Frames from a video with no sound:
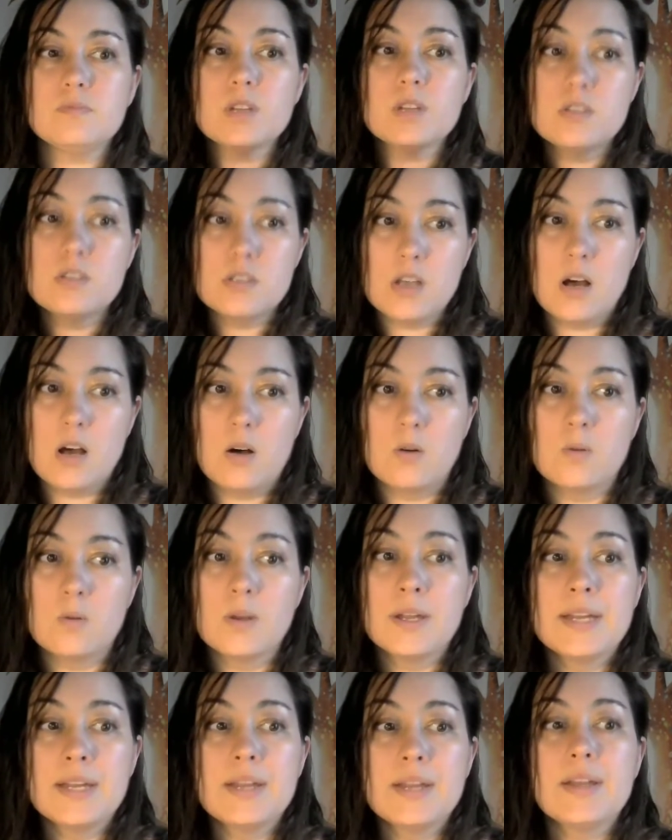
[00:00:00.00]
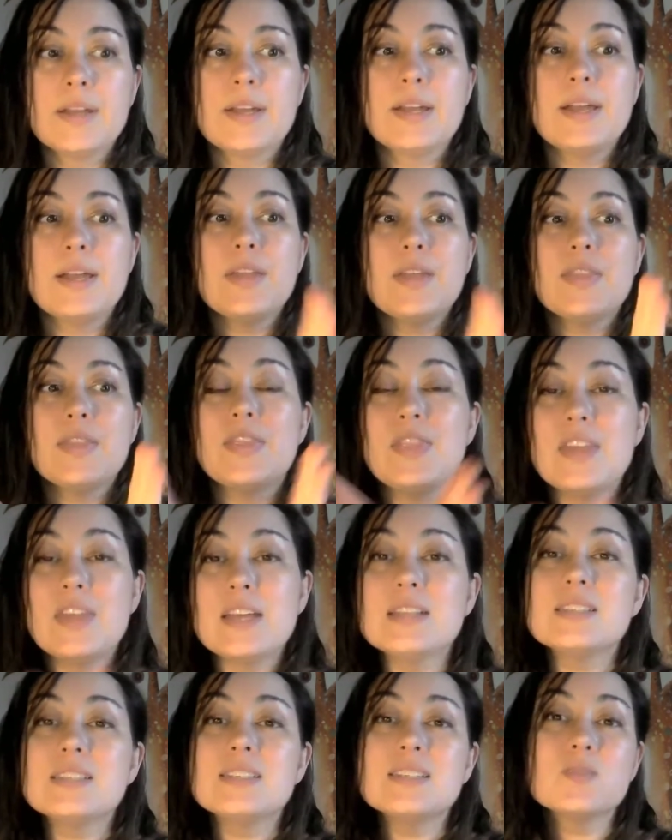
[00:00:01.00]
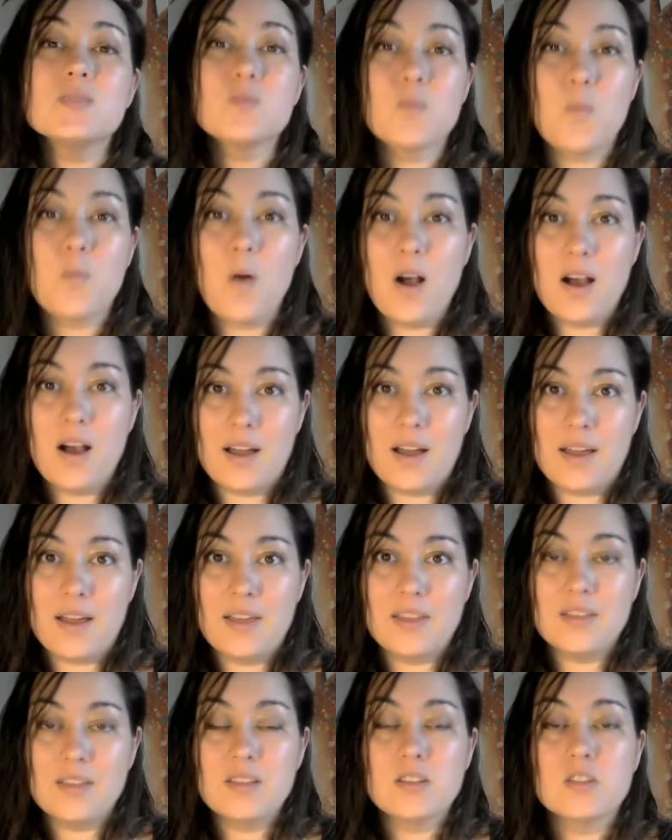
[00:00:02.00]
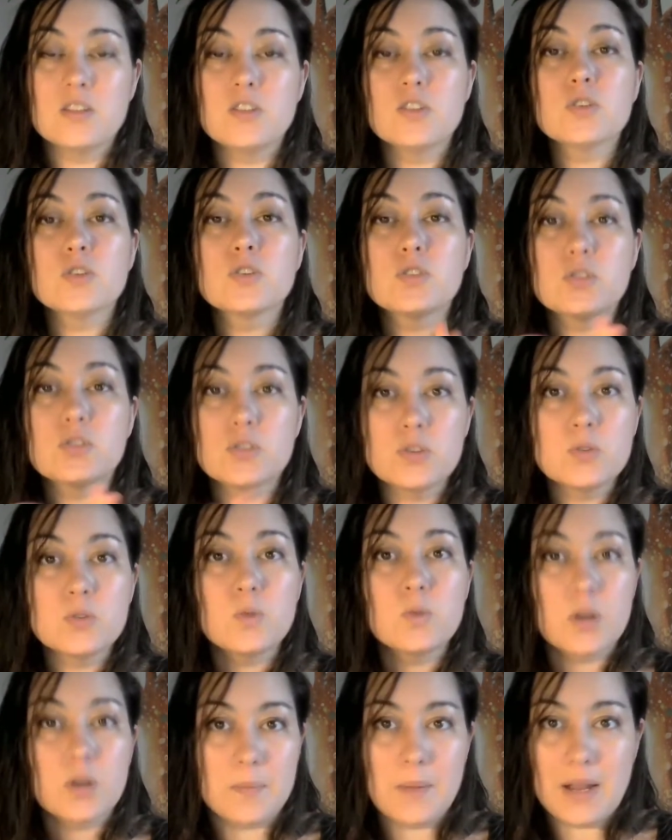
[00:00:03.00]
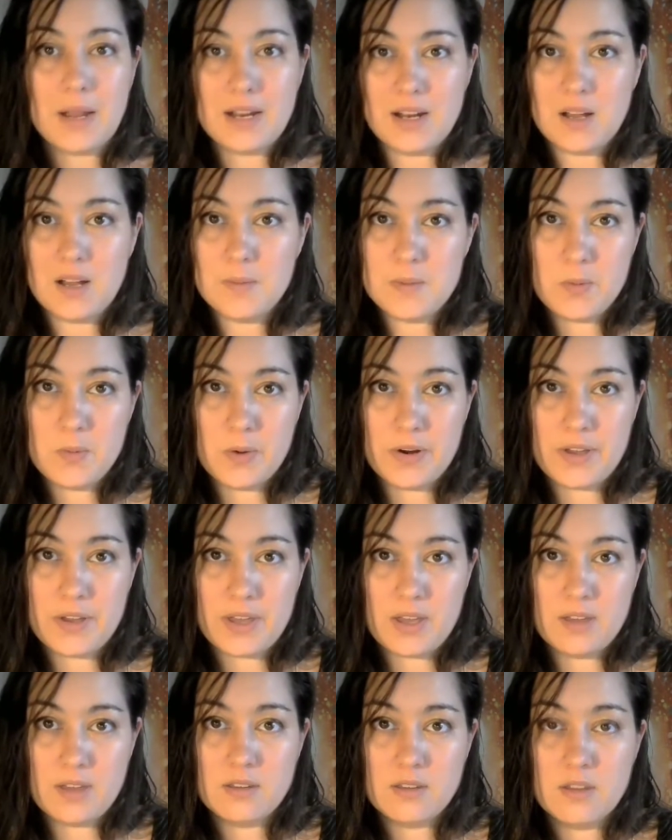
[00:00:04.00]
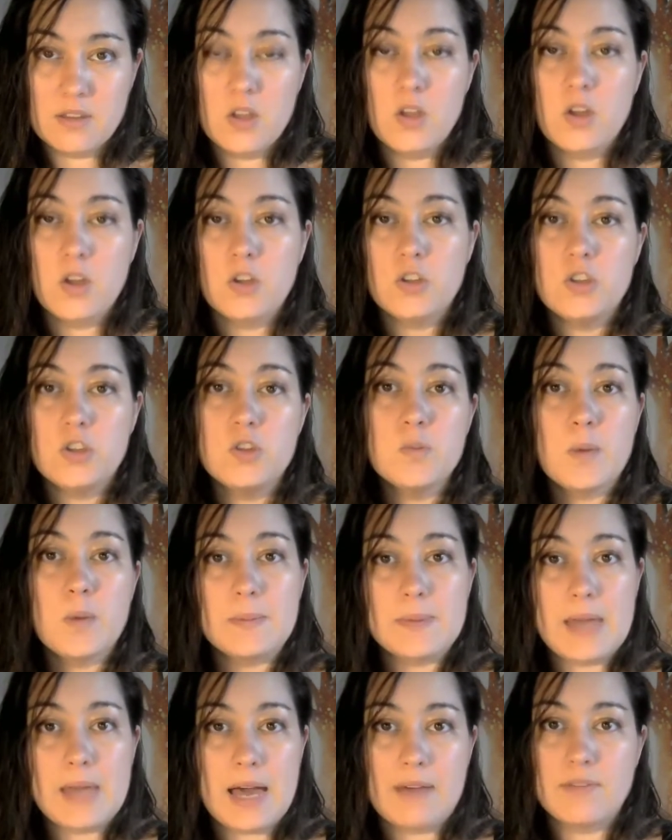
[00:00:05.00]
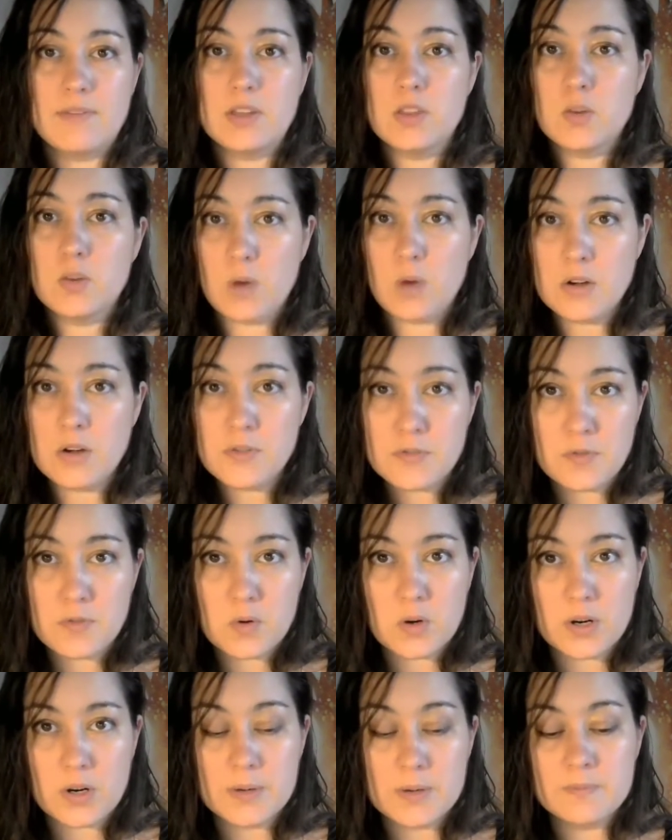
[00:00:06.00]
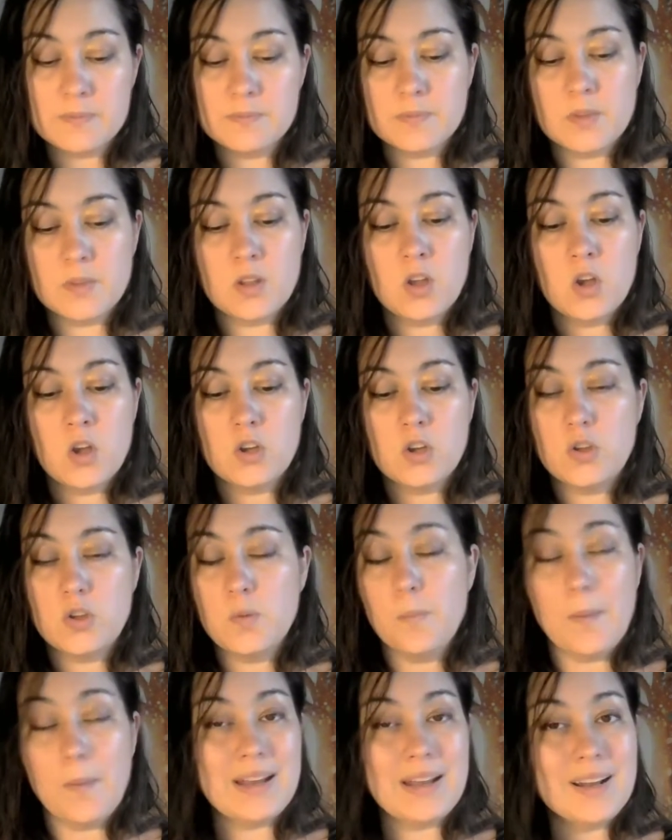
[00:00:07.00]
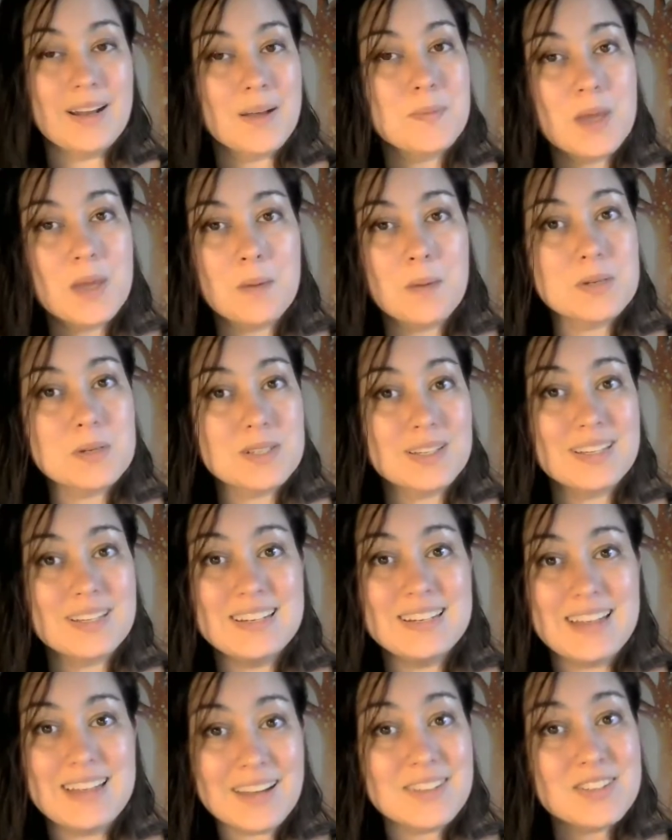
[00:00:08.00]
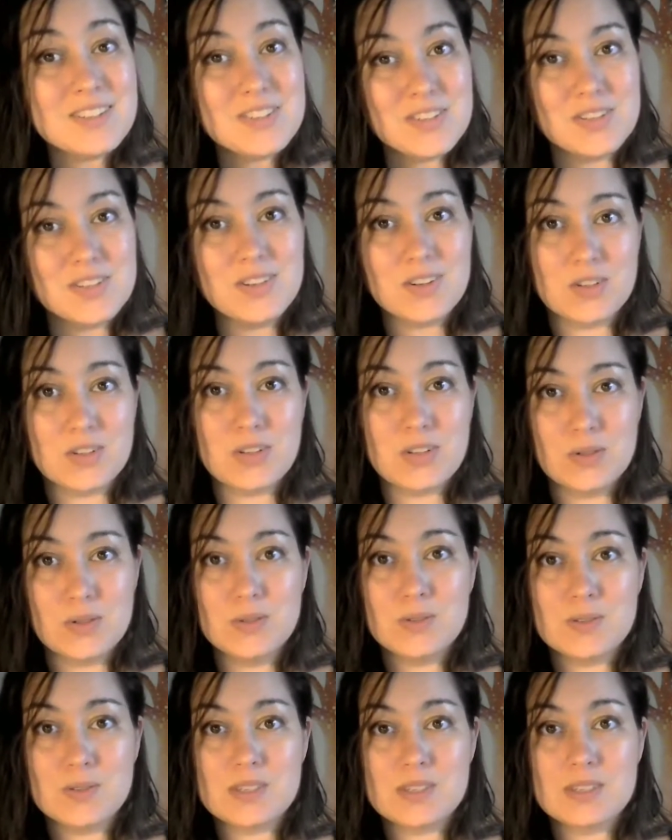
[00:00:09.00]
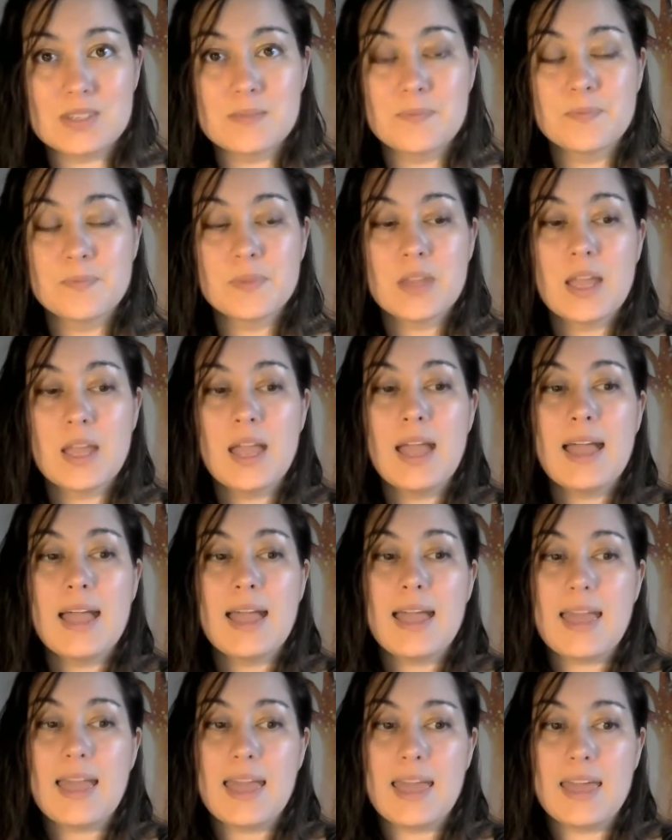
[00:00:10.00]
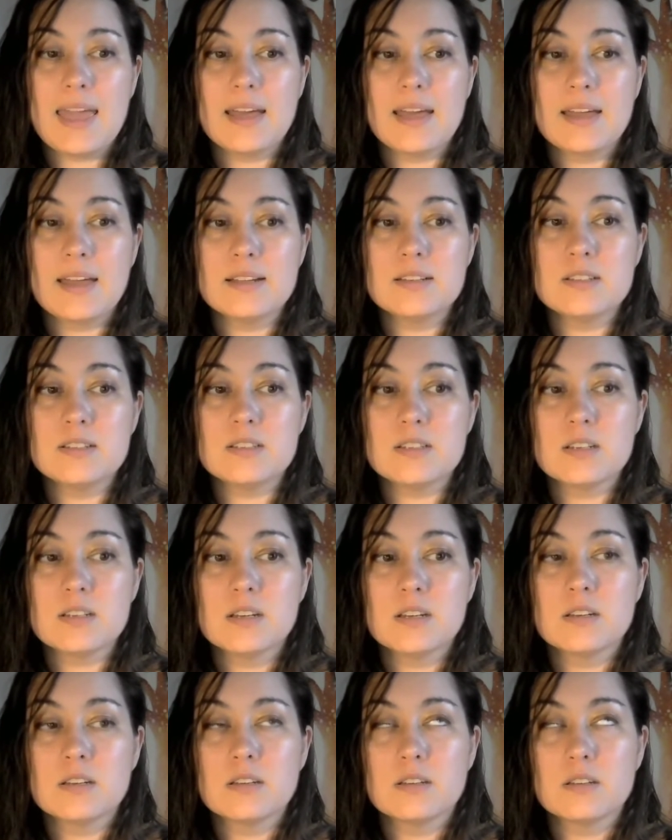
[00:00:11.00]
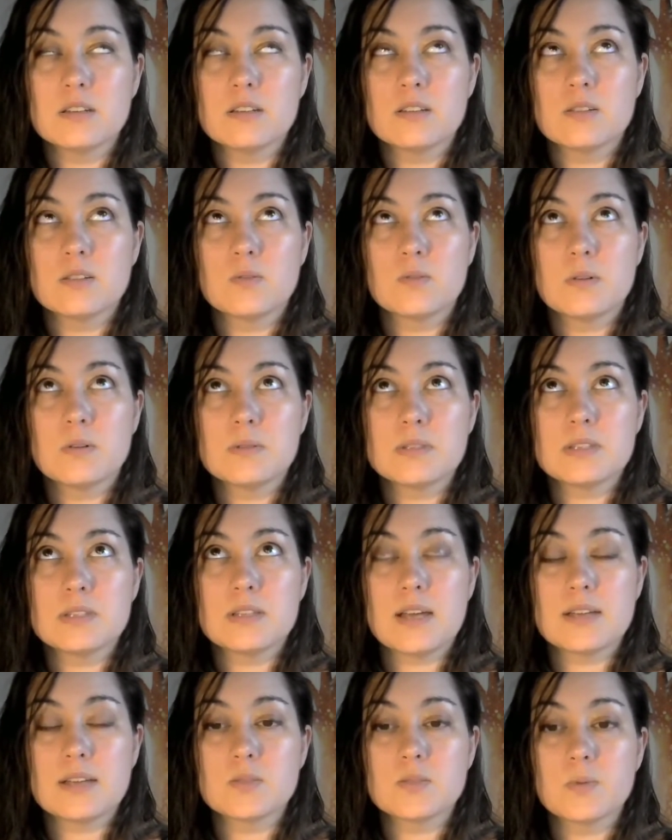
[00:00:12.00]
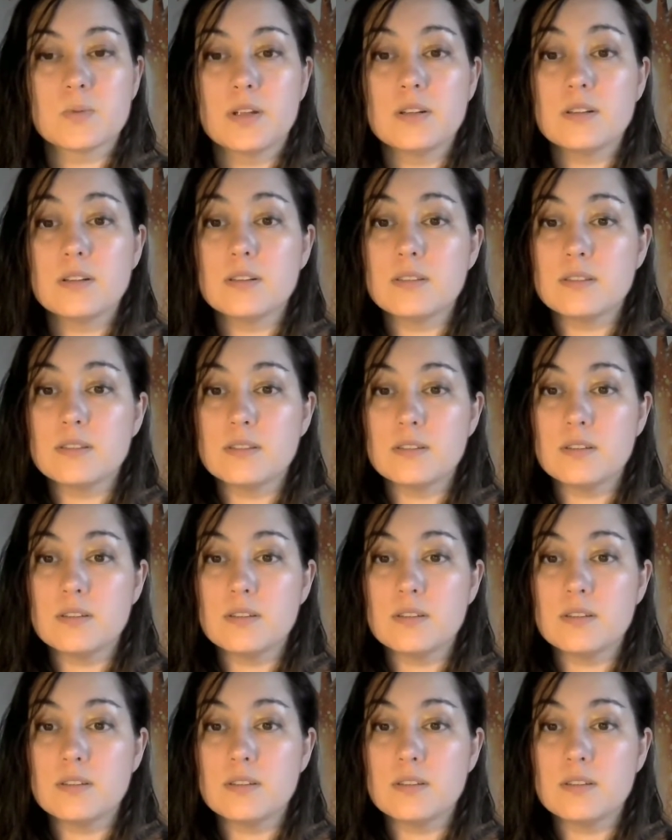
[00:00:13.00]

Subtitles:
So this is why your glute work might not be working. You might be having the wrong form. You might not be able to connect to your glutes. And what was the last one?